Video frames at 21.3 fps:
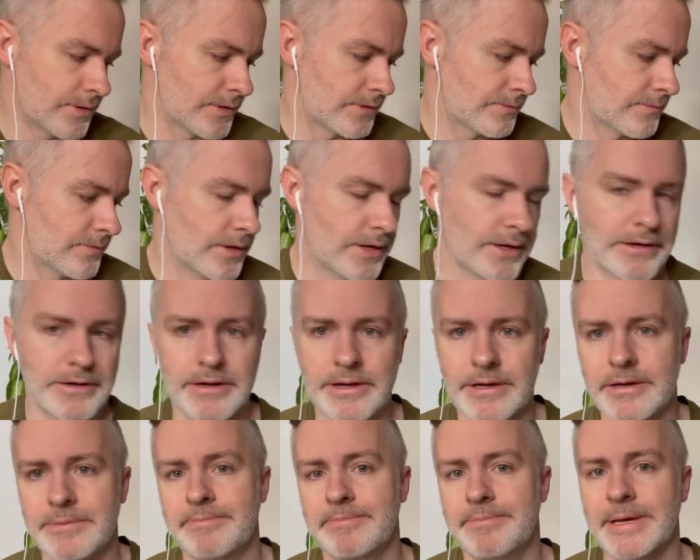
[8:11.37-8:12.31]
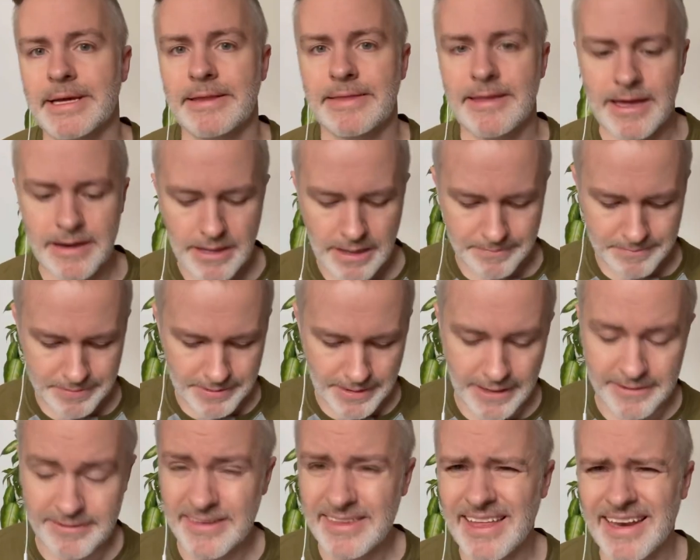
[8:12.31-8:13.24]
are picking that up.
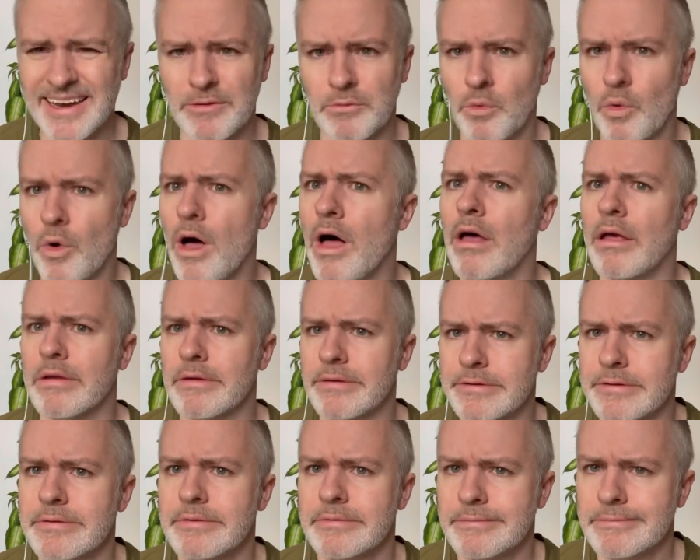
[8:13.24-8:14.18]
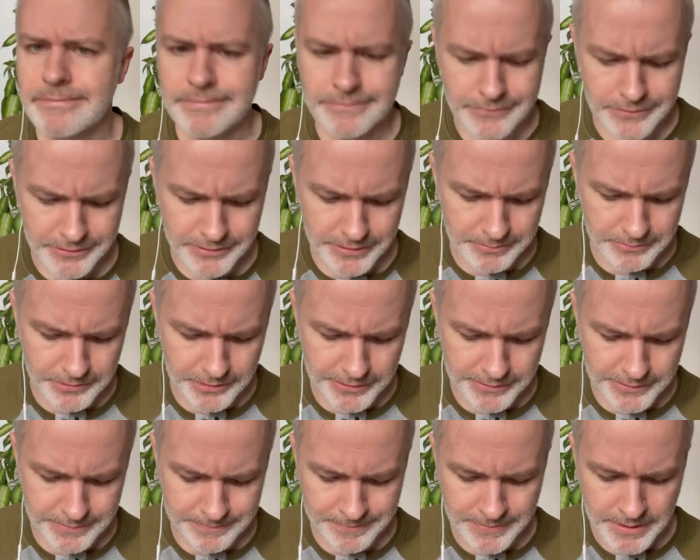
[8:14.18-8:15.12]
I see that on walls for some
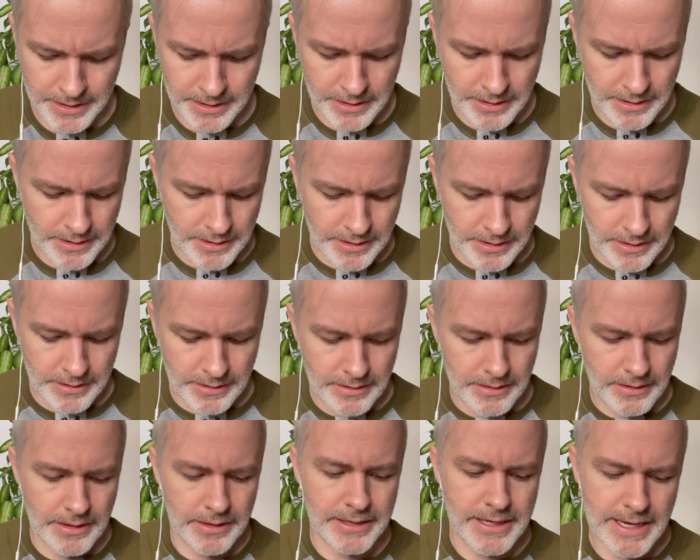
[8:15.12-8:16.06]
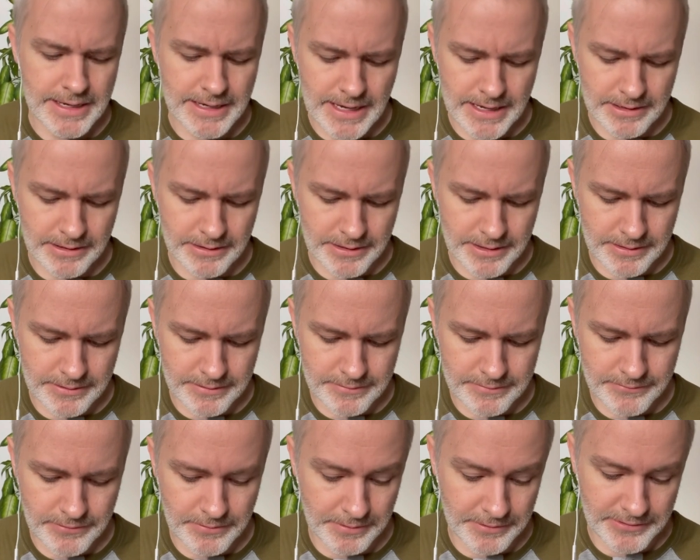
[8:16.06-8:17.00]
reason. Again,
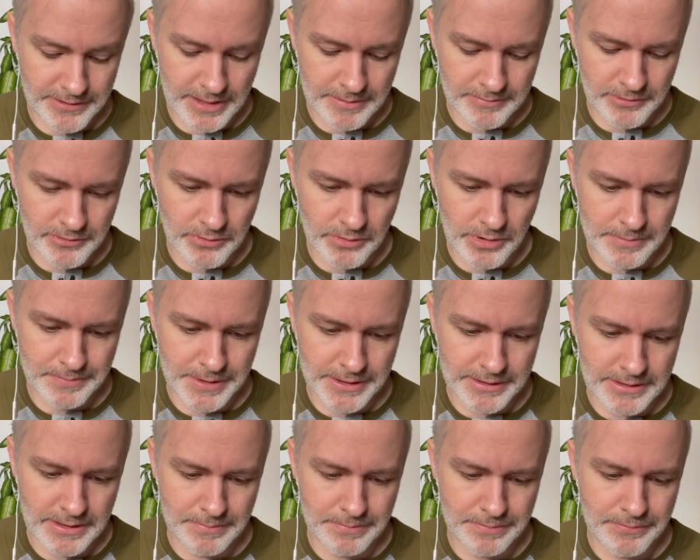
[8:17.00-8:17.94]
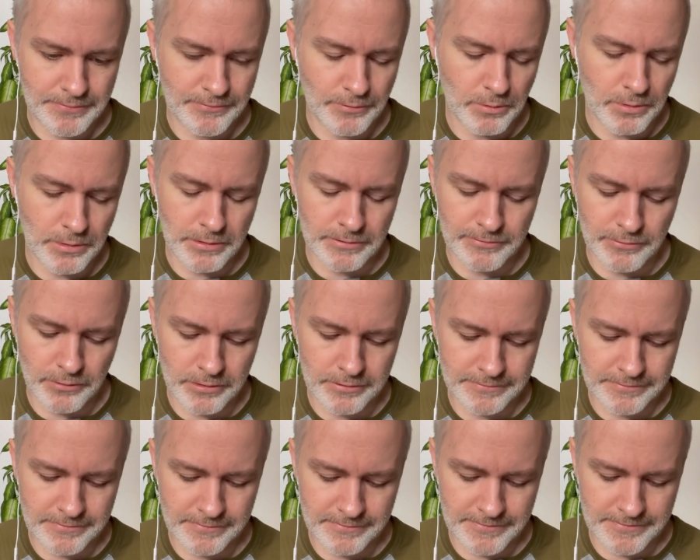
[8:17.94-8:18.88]
from the same store, I picked up
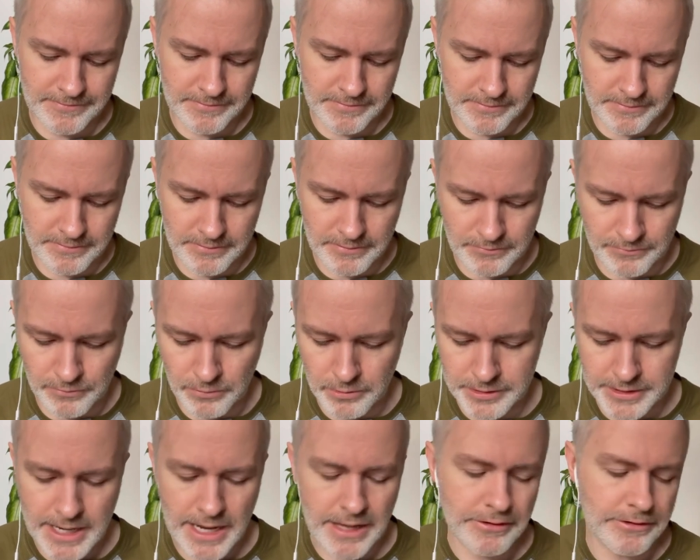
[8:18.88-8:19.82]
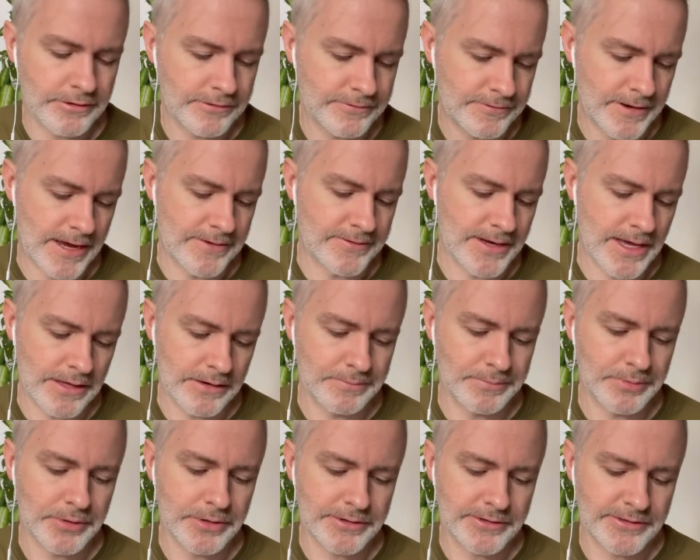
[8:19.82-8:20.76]
$4, $5
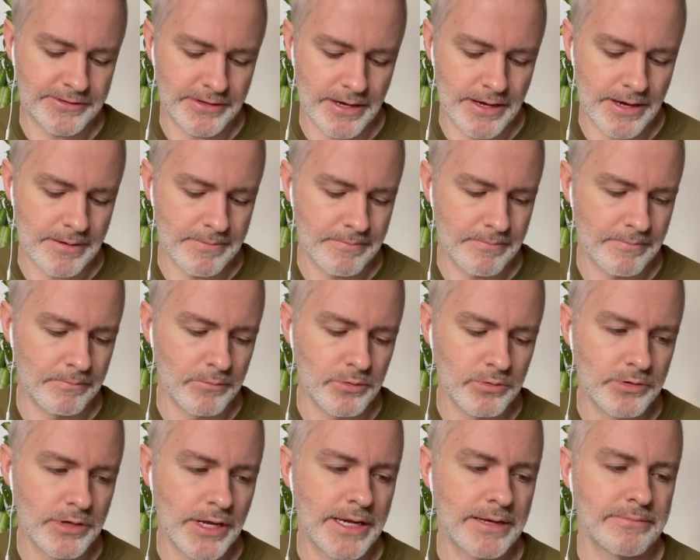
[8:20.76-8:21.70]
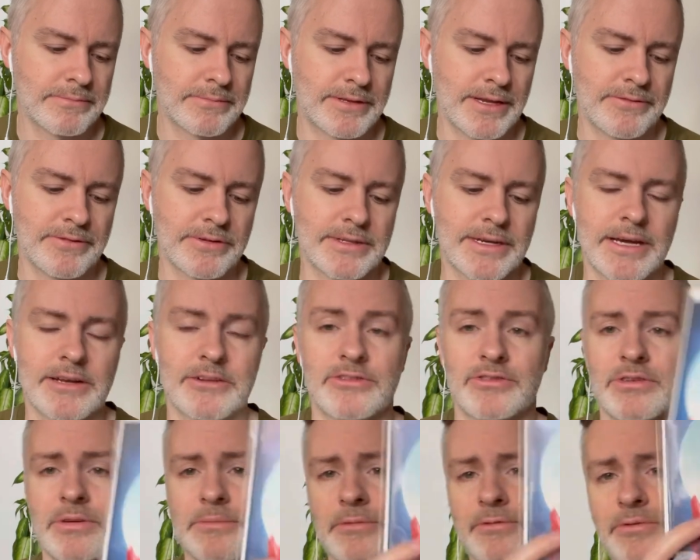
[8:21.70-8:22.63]
books, Moon Knight and Devil
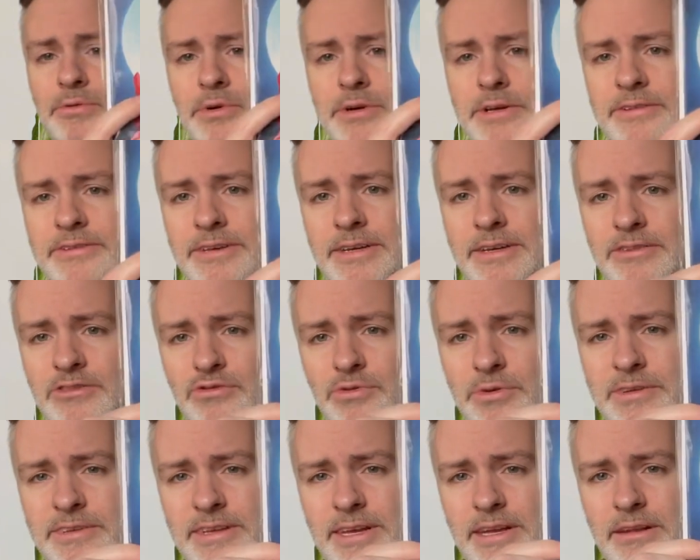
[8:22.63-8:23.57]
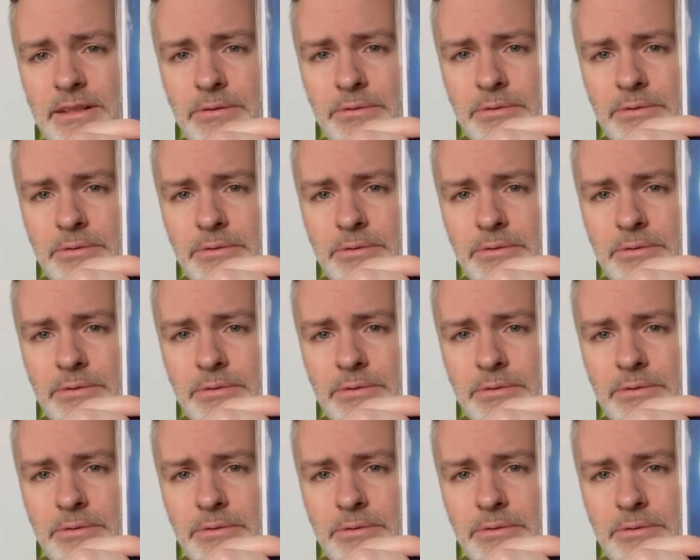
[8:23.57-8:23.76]
Dinosaur number 46 towards the end of the